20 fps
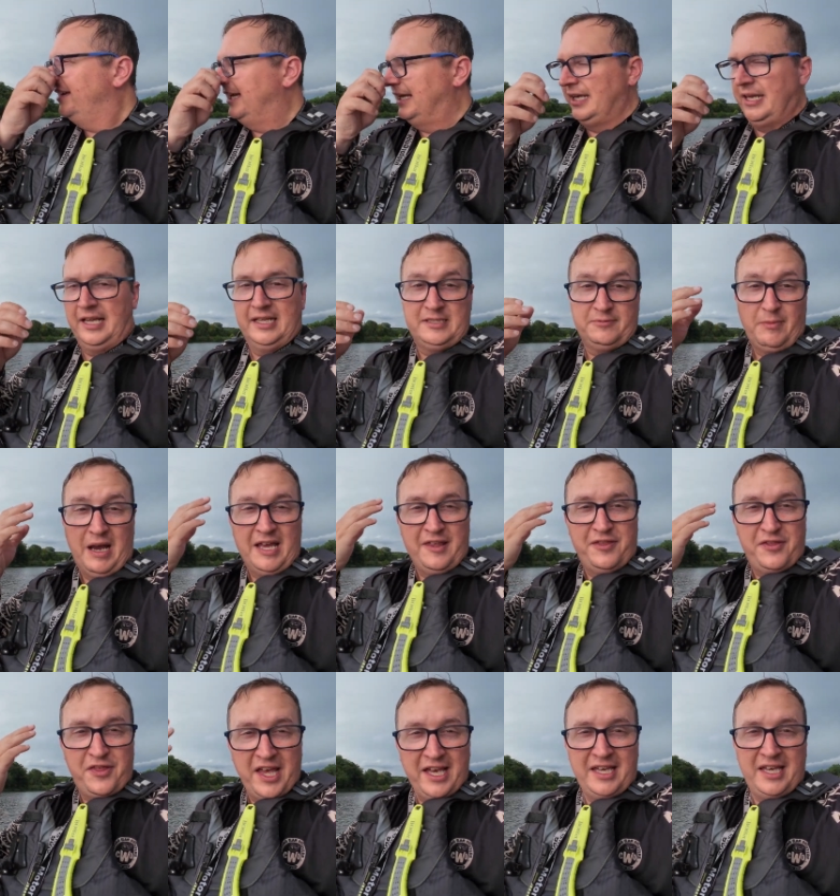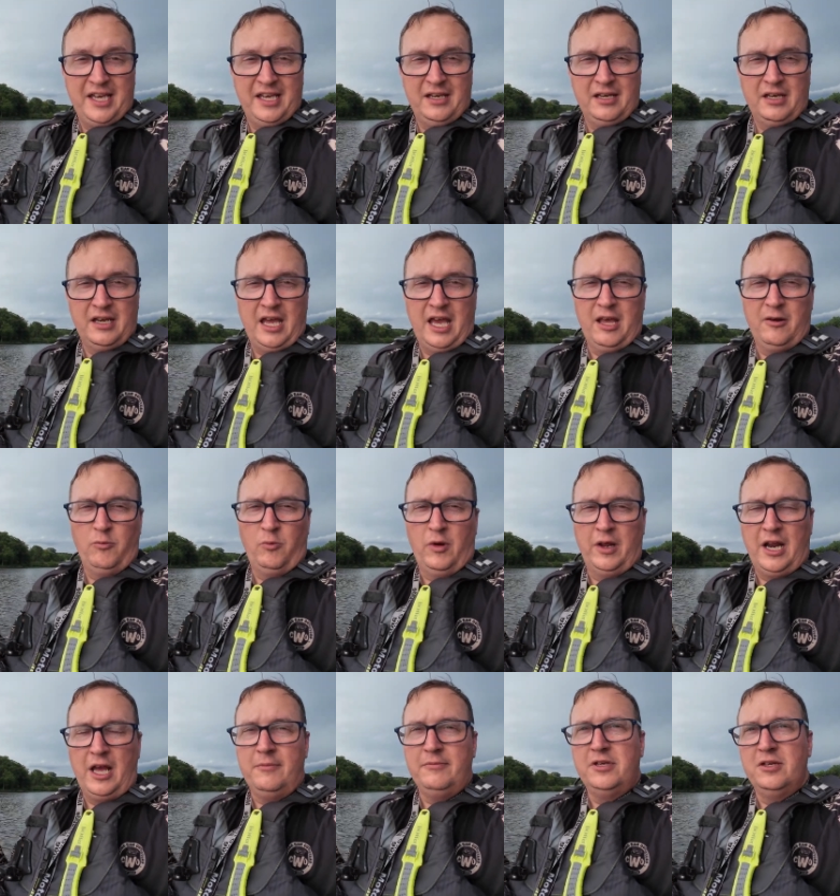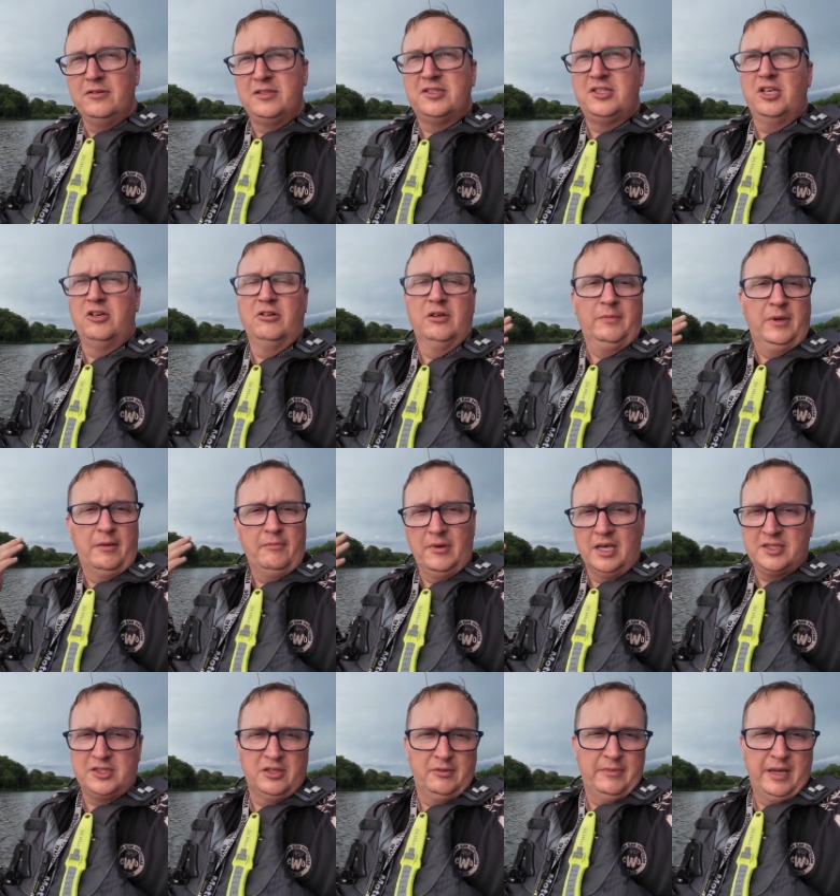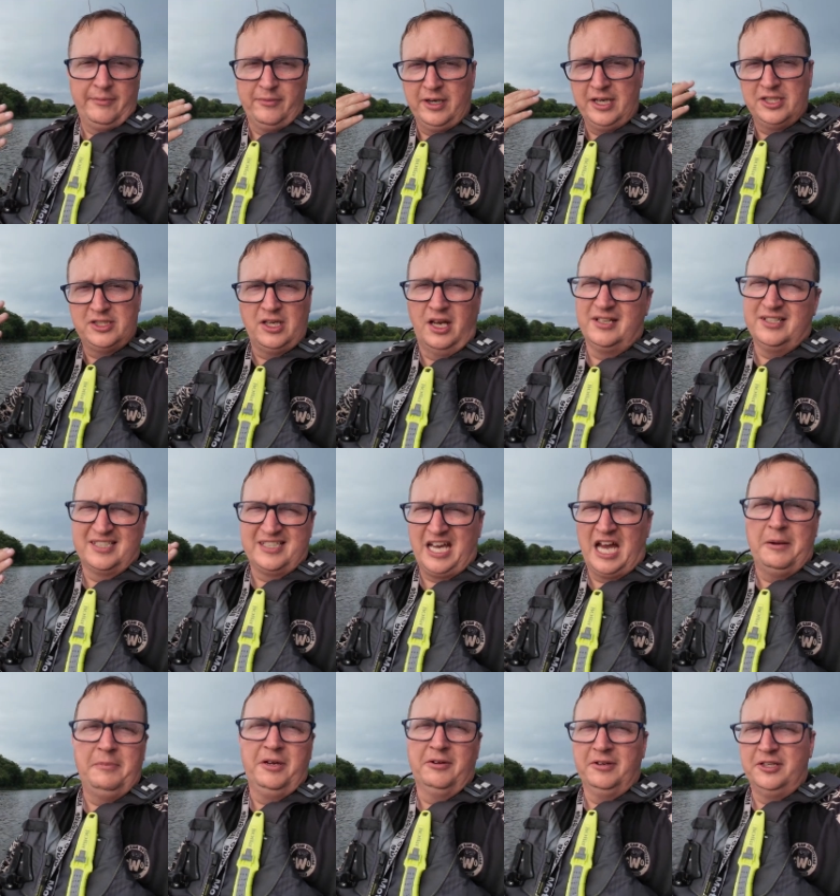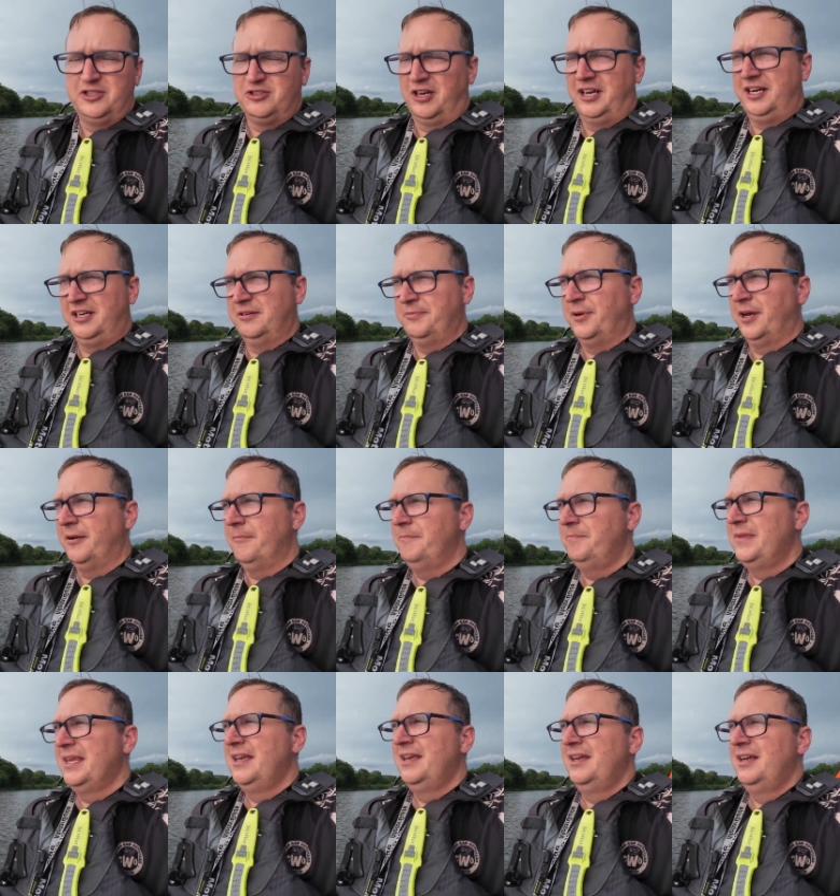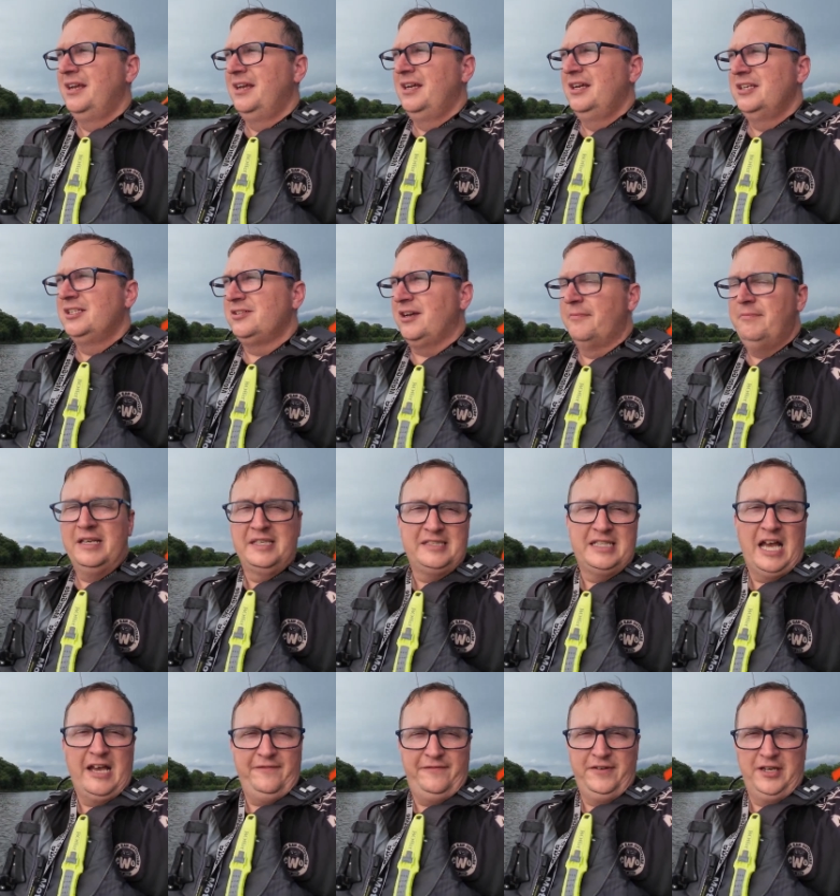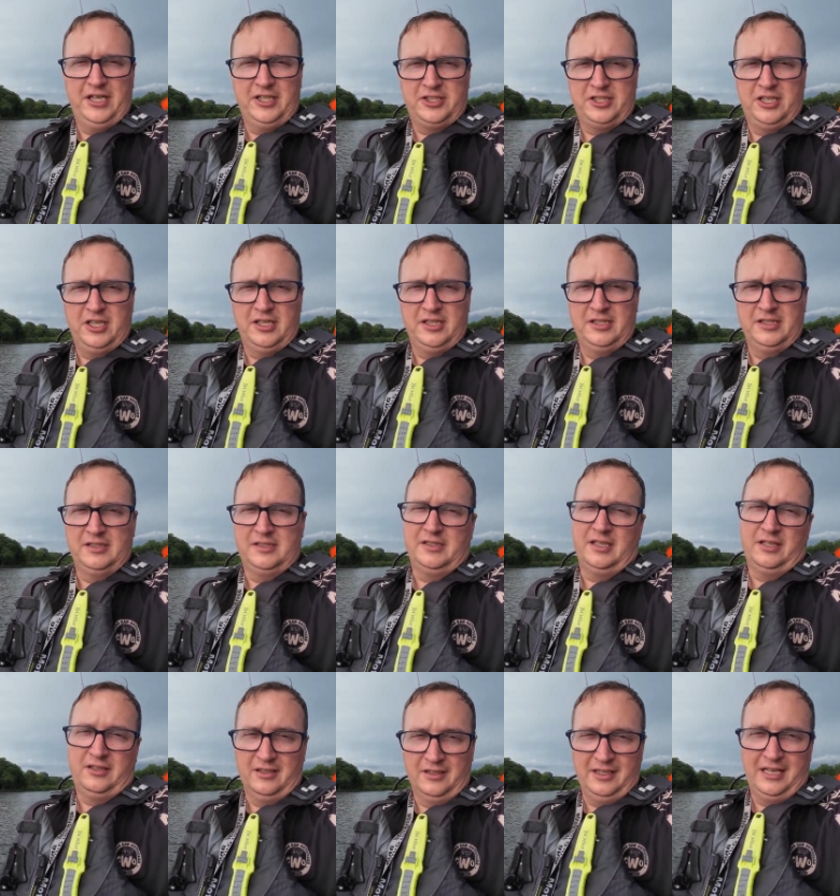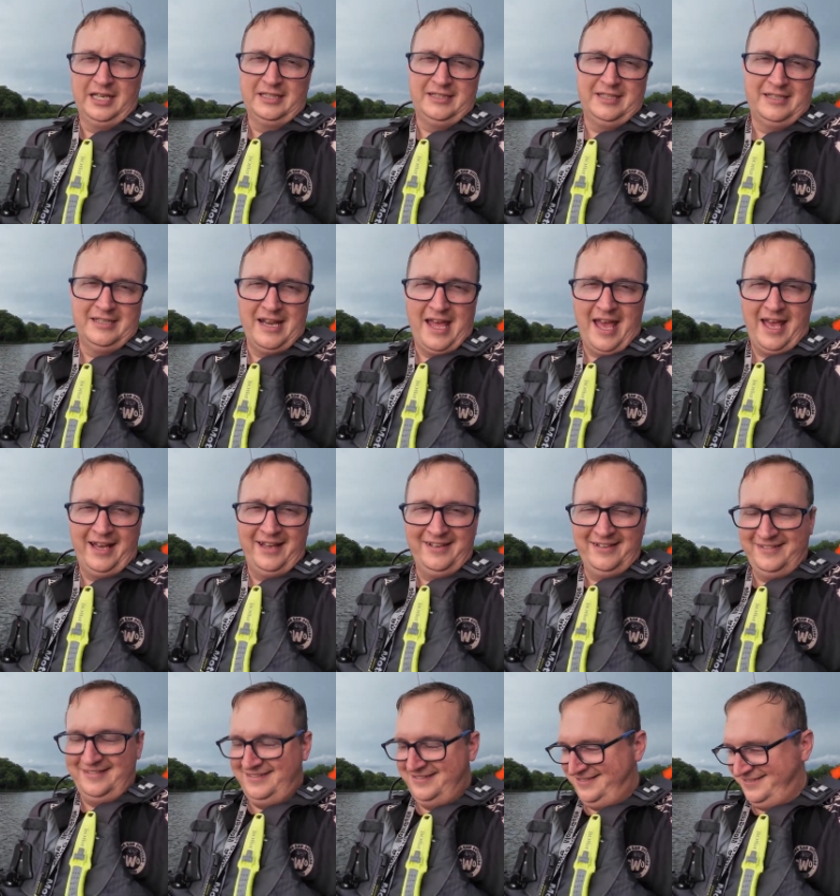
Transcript: It's my thinking and what I'm used to and my muscle memory. It's all just got to be retrained. But so I missed that fish because I couldn't get the net.